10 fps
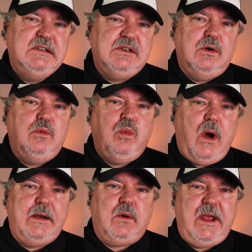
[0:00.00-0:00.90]
So
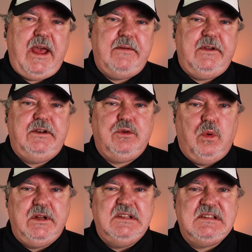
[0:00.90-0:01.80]
why do I have a
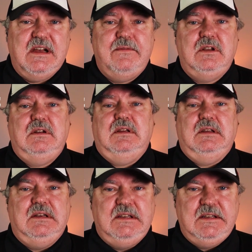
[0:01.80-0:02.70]
27
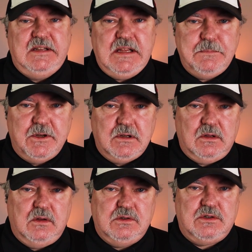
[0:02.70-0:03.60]
deep
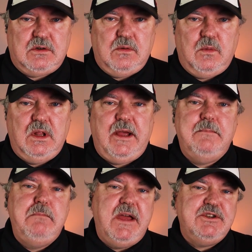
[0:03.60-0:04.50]
enclosure? Well, I
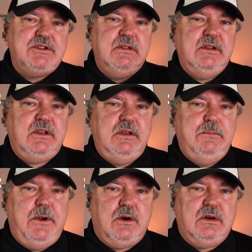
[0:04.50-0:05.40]
mentioned the
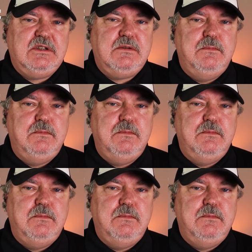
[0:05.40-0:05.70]
Cubaris